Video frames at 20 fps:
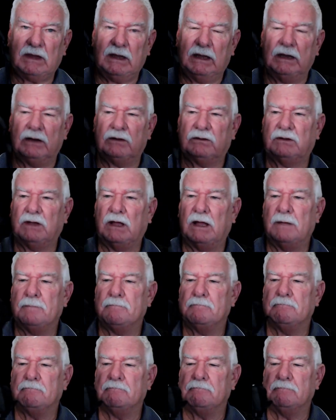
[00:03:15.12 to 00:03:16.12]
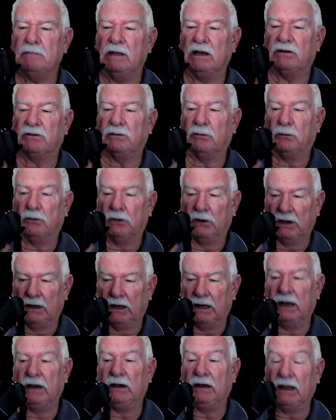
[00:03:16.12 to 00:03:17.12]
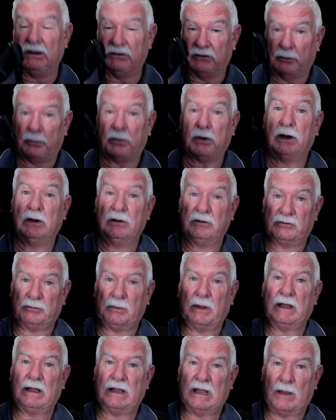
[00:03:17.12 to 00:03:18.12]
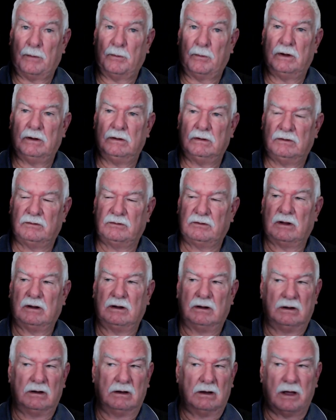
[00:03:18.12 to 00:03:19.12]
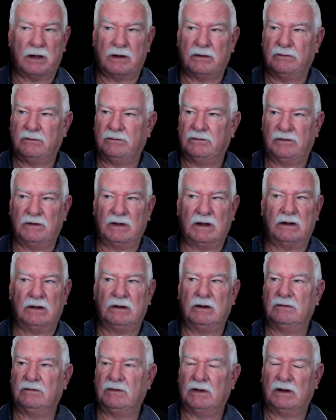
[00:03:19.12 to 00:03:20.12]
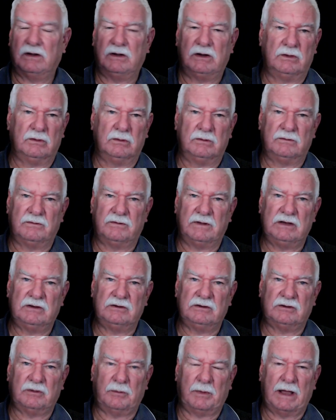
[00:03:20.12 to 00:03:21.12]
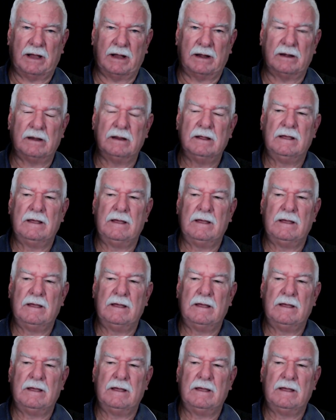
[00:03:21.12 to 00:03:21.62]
It is a pro-spec camera. It's got a lot of very, very good features about it.